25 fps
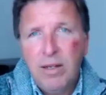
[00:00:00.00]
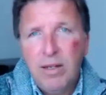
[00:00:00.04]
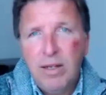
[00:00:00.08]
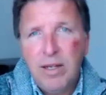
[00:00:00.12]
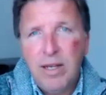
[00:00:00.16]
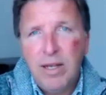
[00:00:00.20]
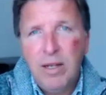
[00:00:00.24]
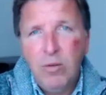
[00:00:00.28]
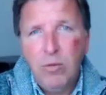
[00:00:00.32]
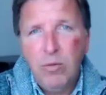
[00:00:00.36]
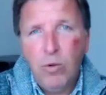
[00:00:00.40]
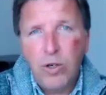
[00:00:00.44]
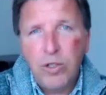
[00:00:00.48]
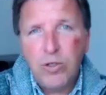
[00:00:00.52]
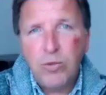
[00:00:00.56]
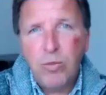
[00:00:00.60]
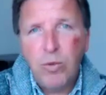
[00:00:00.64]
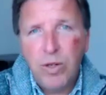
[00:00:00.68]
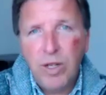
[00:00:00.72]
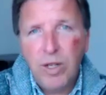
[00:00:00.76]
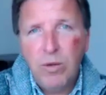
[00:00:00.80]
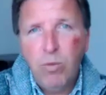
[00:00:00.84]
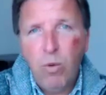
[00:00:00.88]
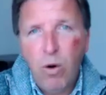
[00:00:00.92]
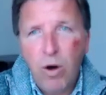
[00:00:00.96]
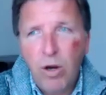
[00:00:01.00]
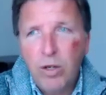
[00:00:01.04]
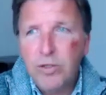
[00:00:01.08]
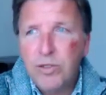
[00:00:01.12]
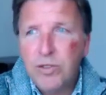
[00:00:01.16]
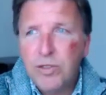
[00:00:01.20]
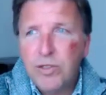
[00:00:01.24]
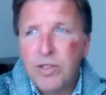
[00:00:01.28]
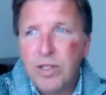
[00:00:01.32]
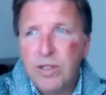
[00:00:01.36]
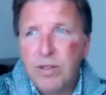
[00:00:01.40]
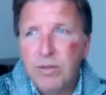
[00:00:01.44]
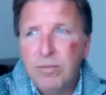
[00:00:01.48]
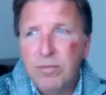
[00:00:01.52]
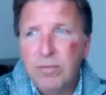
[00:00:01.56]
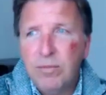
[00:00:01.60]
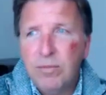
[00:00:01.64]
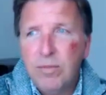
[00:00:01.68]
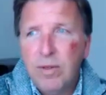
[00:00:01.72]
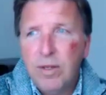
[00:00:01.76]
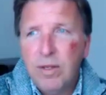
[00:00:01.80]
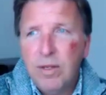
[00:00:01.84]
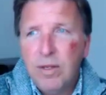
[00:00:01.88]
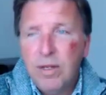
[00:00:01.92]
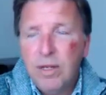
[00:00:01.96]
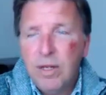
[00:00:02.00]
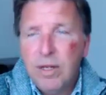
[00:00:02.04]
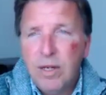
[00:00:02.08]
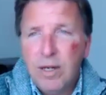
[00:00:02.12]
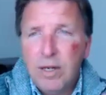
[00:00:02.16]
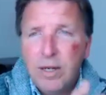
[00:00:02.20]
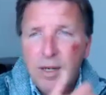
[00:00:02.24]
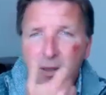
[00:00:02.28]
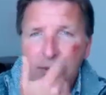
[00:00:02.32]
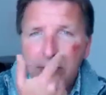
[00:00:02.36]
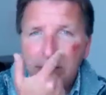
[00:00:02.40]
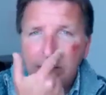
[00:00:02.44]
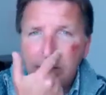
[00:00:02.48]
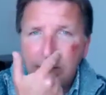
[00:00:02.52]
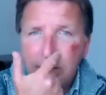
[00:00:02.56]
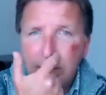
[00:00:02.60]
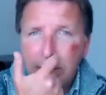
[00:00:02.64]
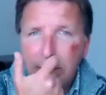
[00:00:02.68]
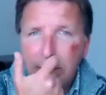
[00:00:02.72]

he was what he was. Um, um,